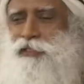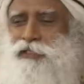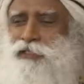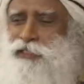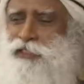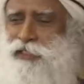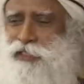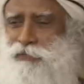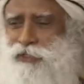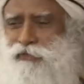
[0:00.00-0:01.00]
must restrict
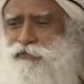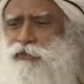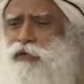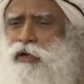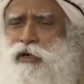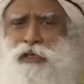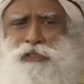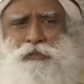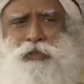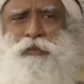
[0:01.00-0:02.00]
himself to
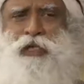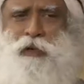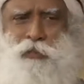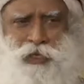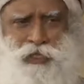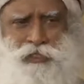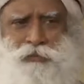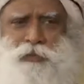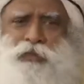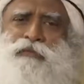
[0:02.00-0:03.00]
cars, maybe airplanes,
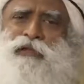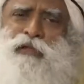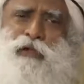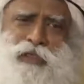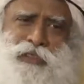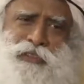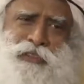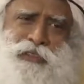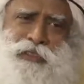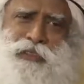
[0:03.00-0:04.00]
maybe even a rocket.
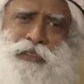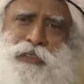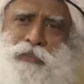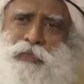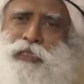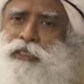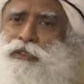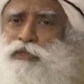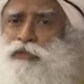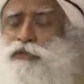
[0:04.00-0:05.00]
But he
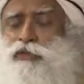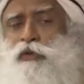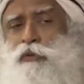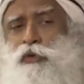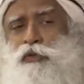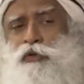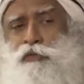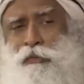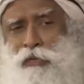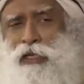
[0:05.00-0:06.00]
shouldn't talk about
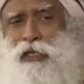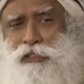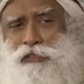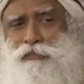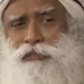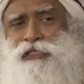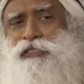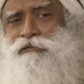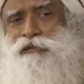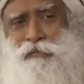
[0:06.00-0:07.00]
human mechanism, it's a
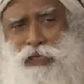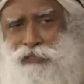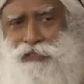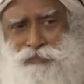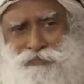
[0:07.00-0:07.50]
different matter.